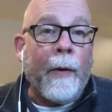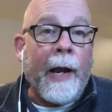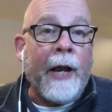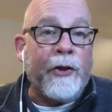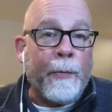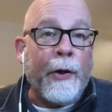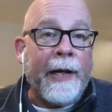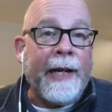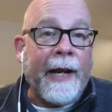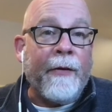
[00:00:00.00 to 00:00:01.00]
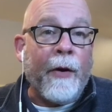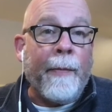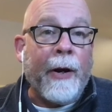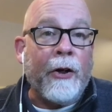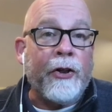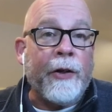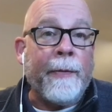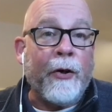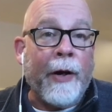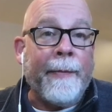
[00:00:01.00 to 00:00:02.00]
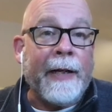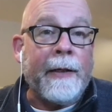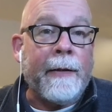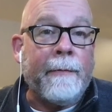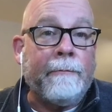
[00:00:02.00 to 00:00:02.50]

as you're putting together a partnership agreement.